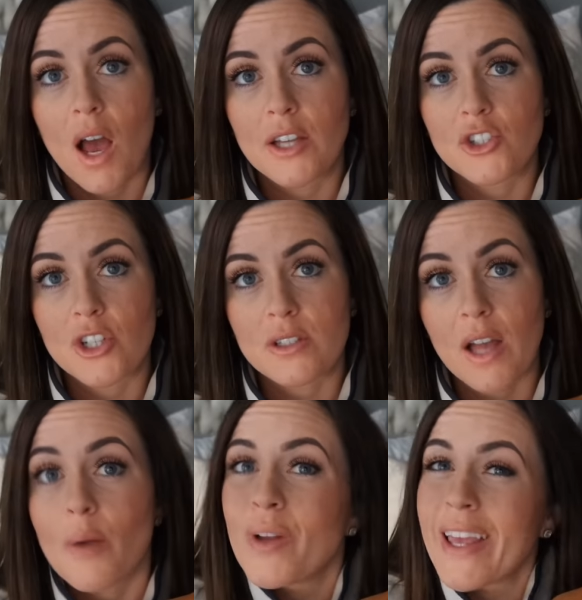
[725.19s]
I just,
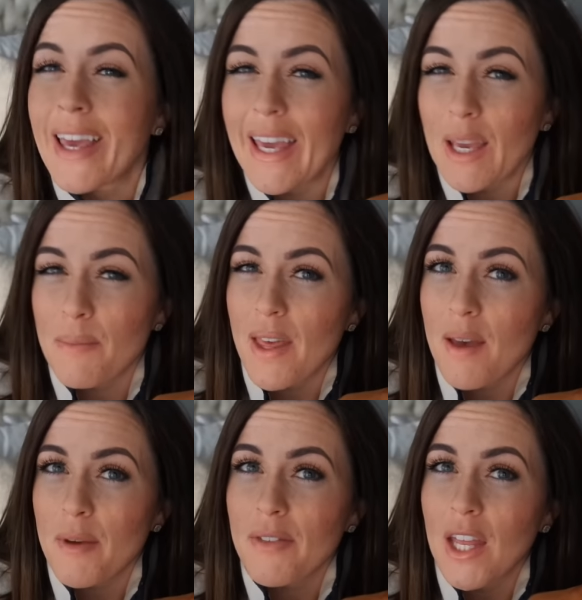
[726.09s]
I would keep
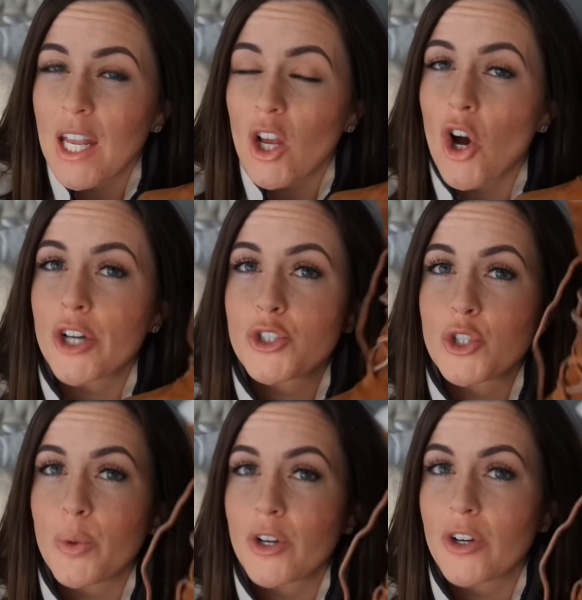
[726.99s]
them if they didn't
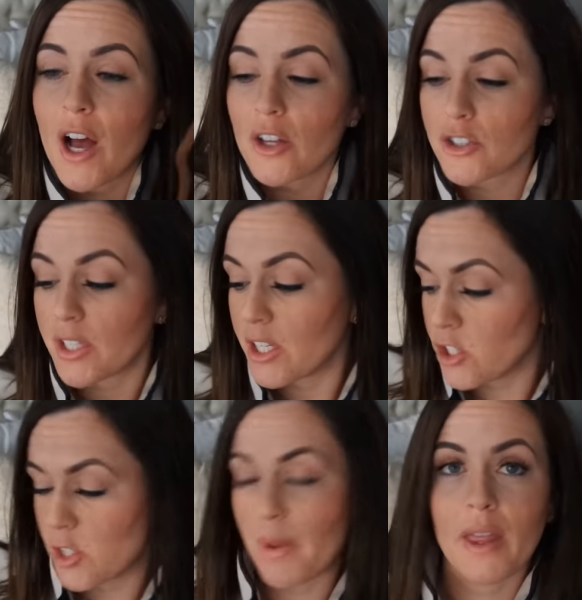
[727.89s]
cost $200 and I
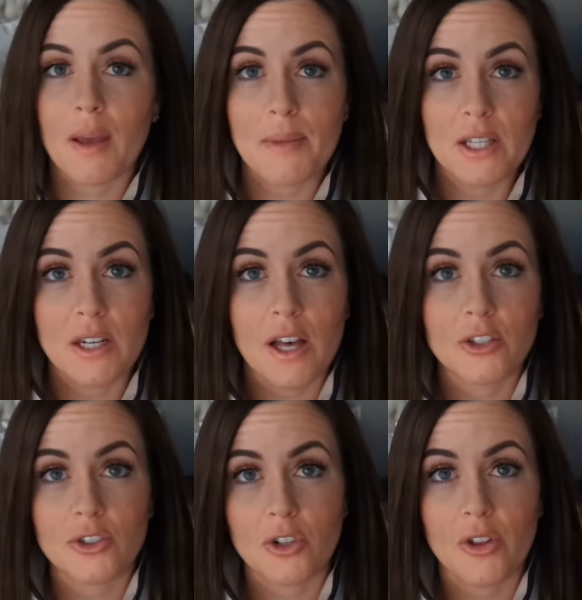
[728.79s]
just spent like a million
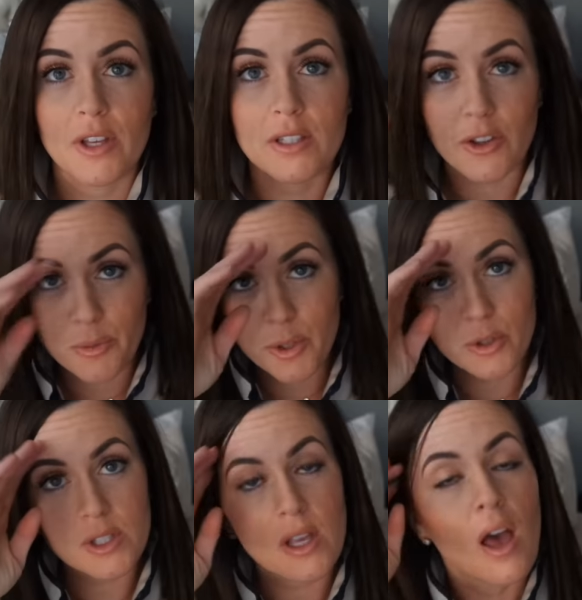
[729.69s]
dollars on all these other
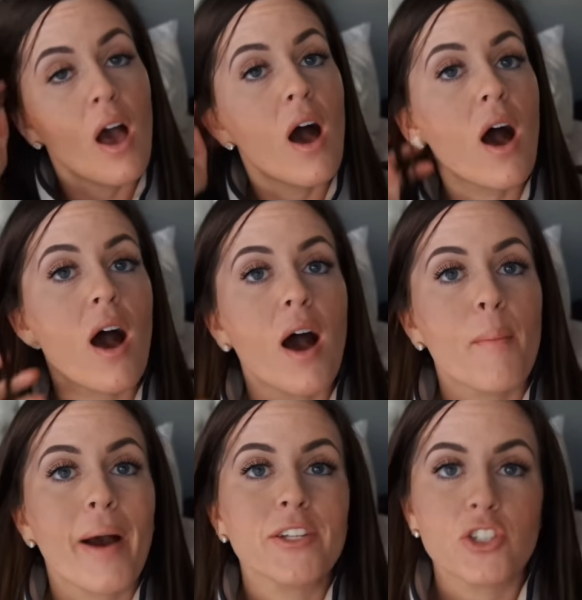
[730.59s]
boots.
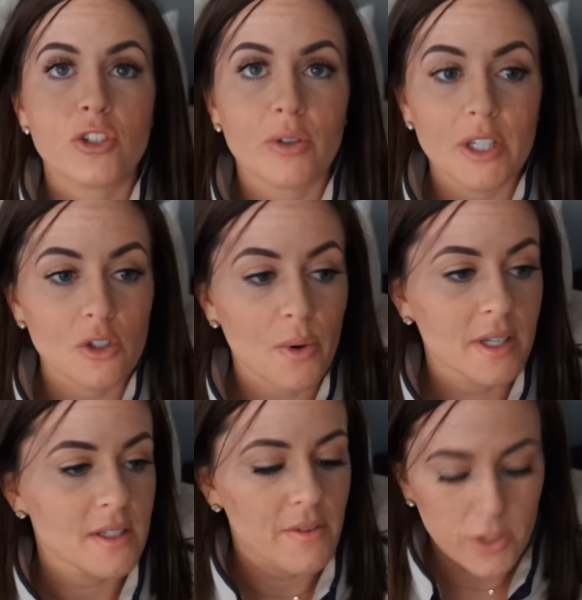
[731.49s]
Um, I just don't need
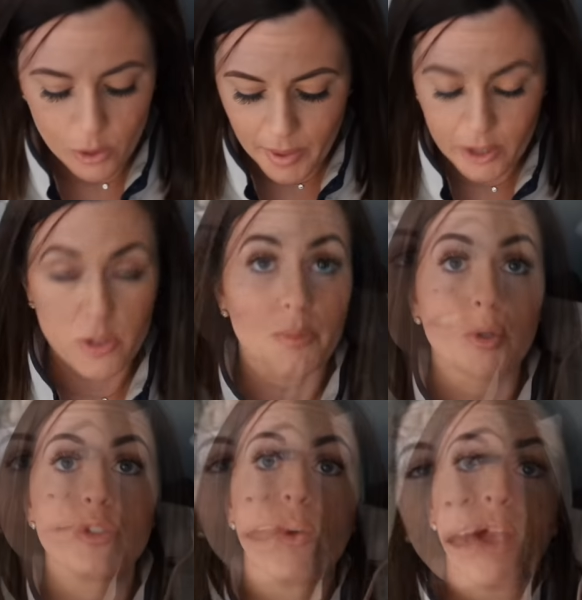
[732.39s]
27 new pairs of
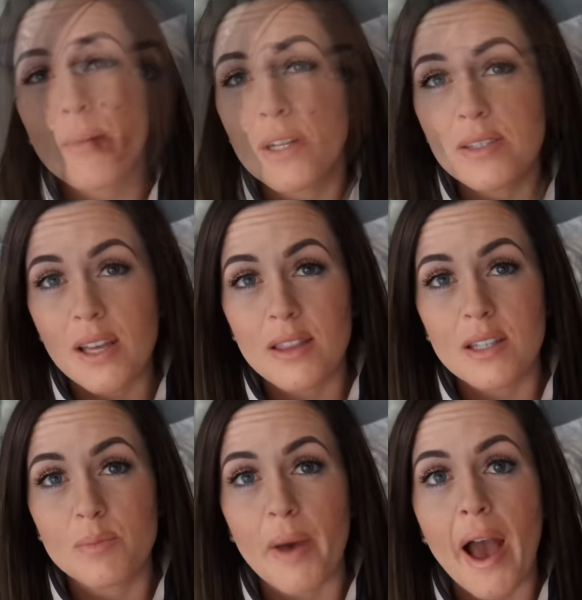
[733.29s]
boots. So I am going to send
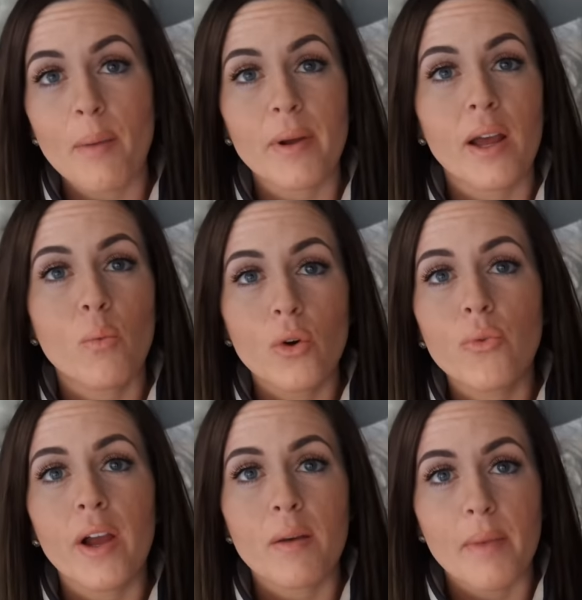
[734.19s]
these back, but I would
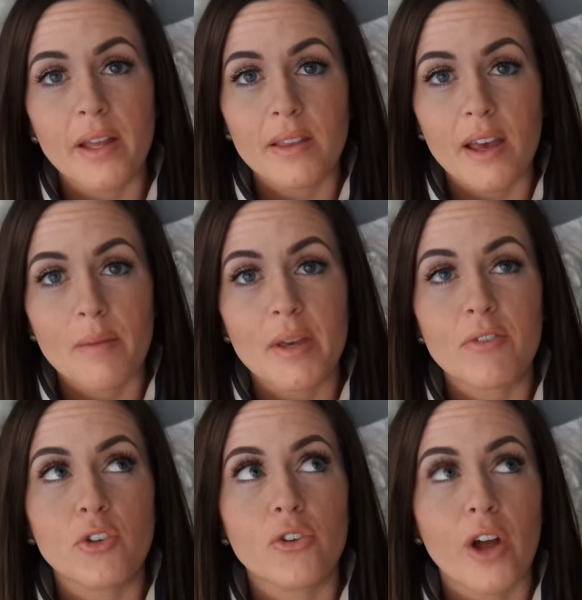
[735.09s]
recommend them
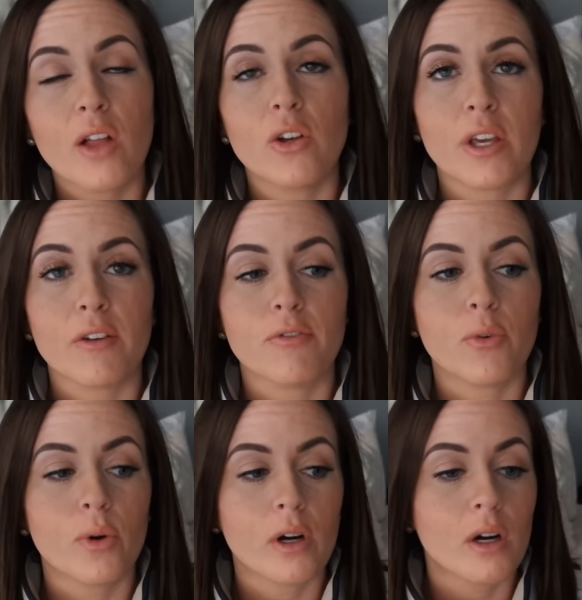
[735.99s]
if you're not looking
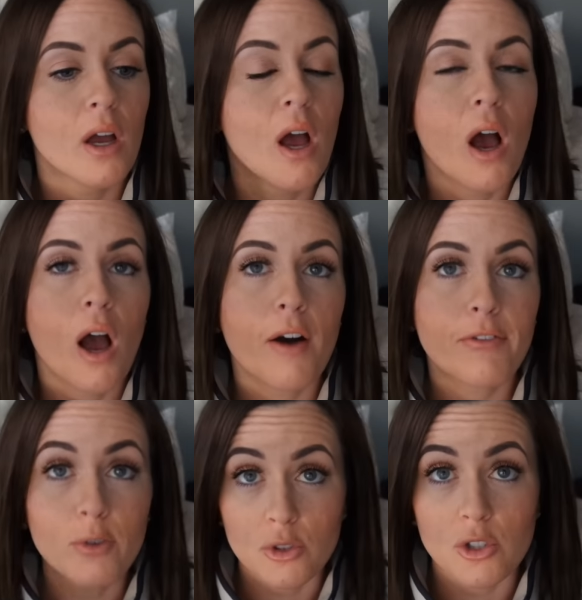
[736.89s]
for a
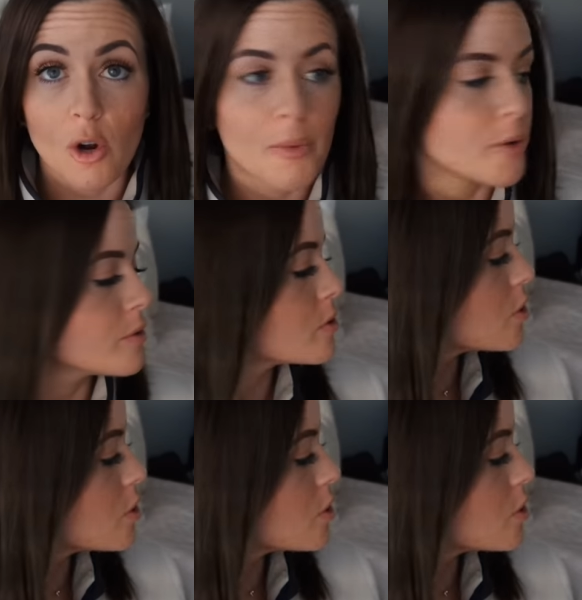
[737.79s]
full snow boot.